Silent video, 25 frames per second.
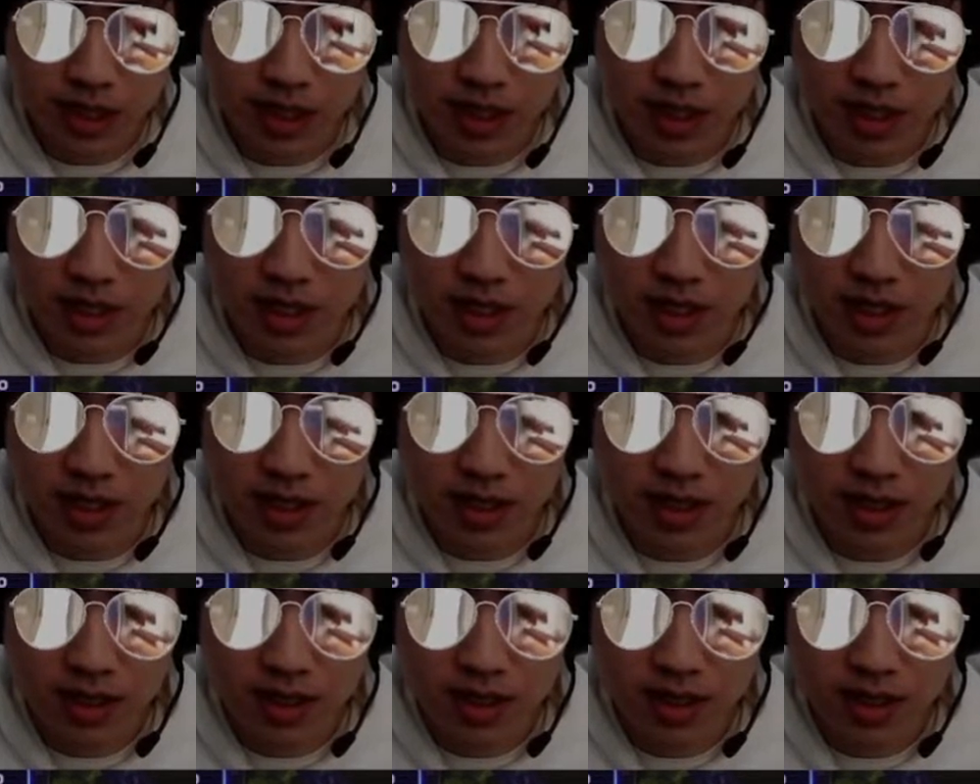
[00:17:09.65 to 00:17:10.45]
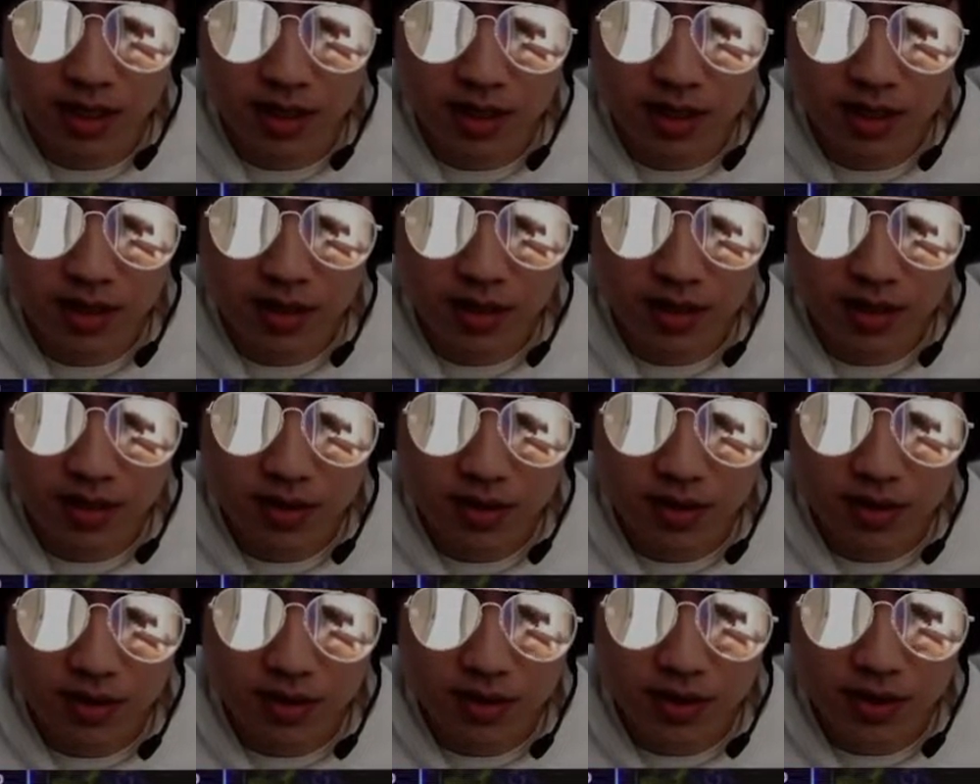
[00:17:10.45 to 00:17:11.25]
Uh,
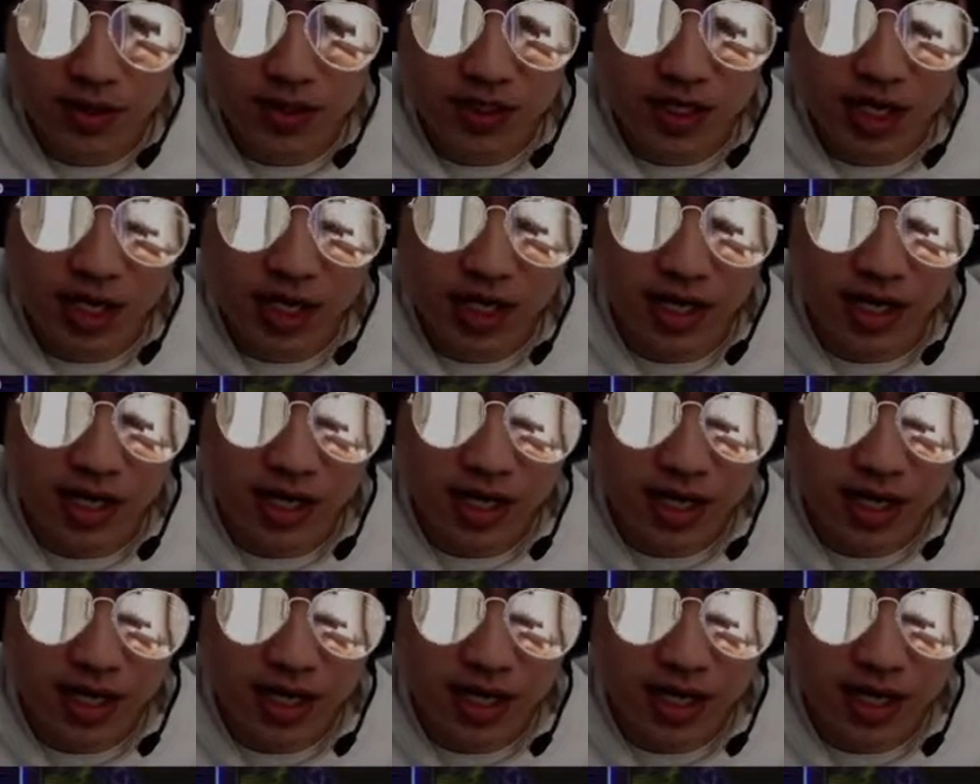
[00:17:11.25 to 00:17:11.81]
or sorry,